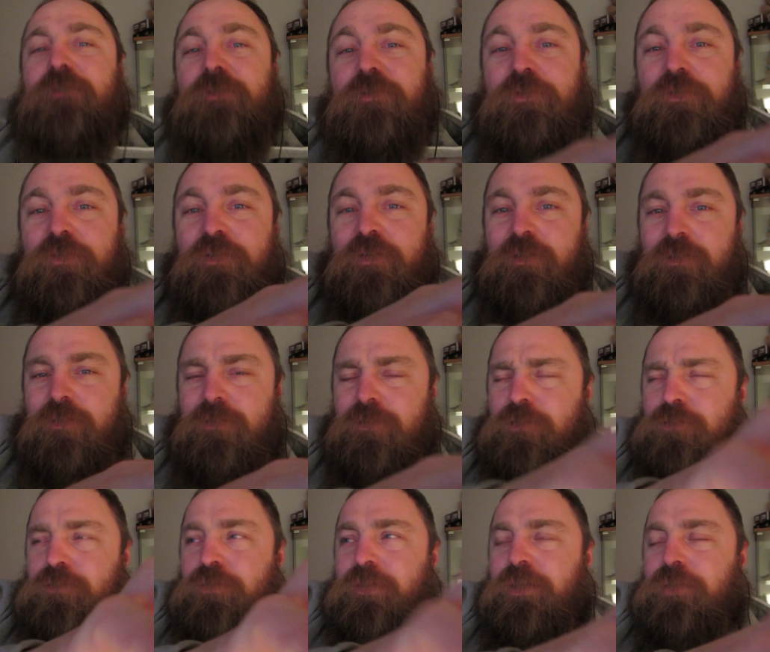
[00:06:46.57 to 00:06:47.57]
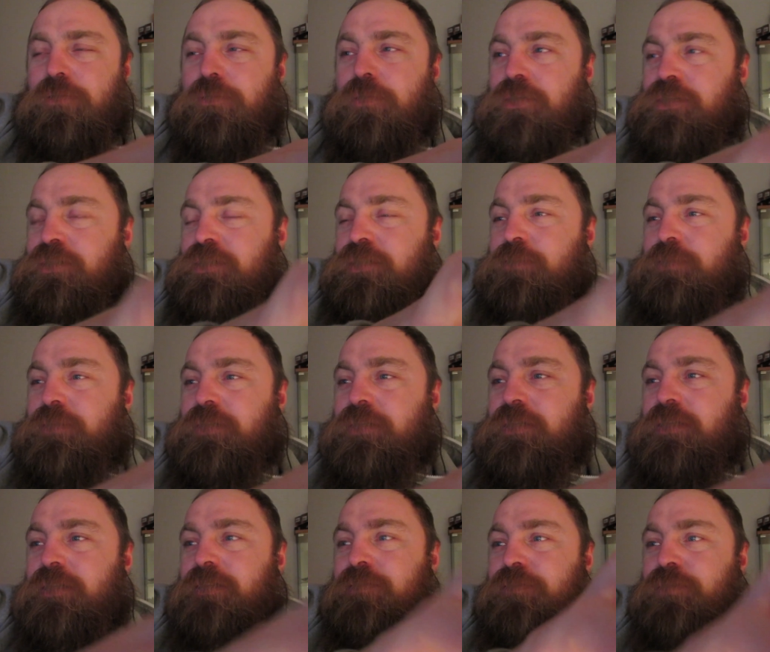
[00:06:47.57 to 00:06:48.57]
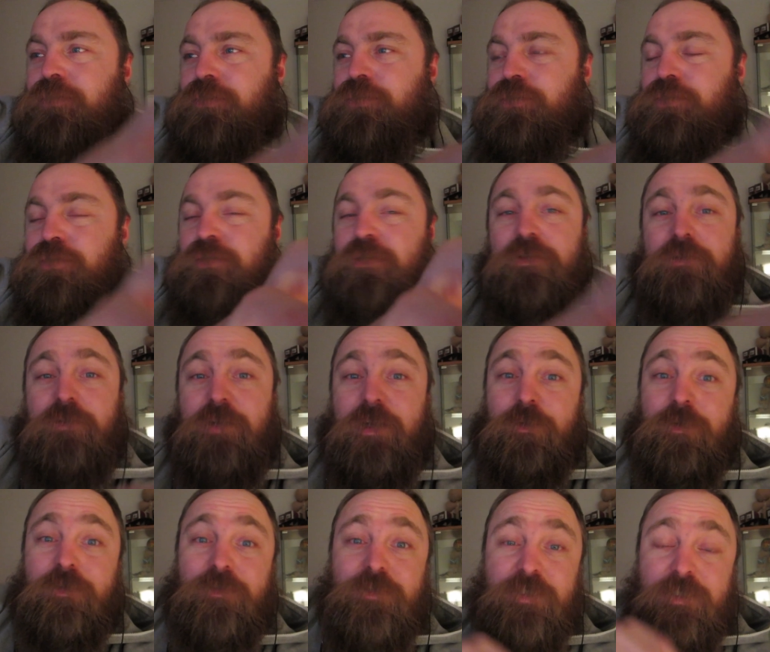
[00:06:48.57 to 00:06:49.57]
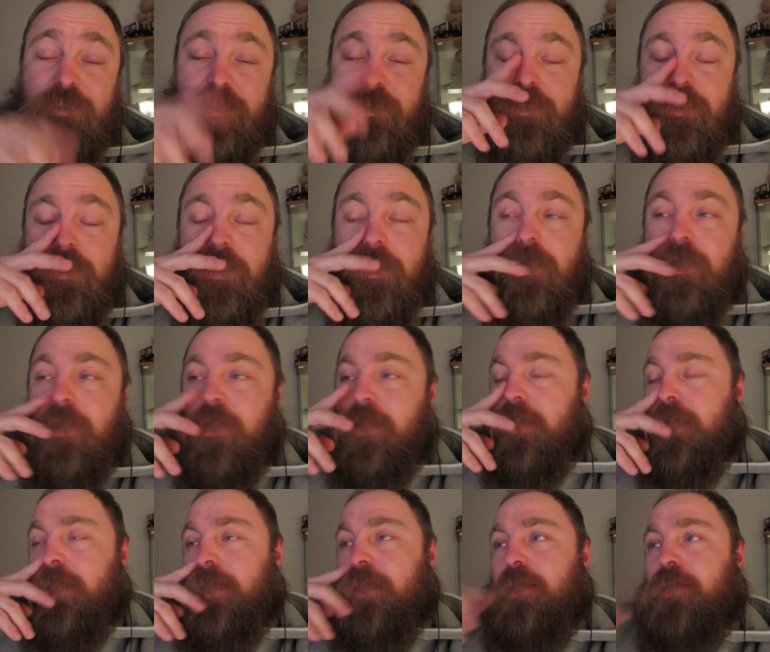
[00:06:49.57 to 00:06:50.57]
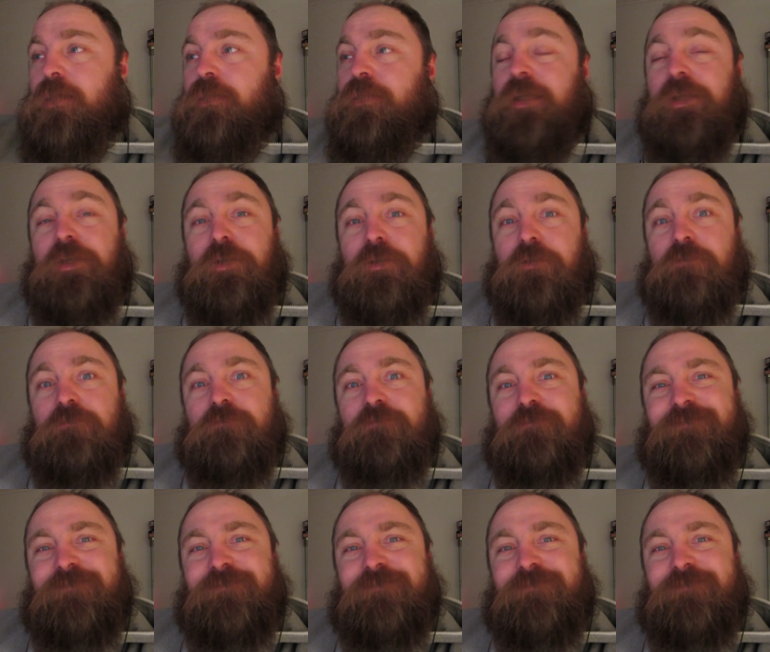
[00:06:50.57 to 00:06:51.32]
If, I don't think you watched this, but if you should, however, see it, thank you.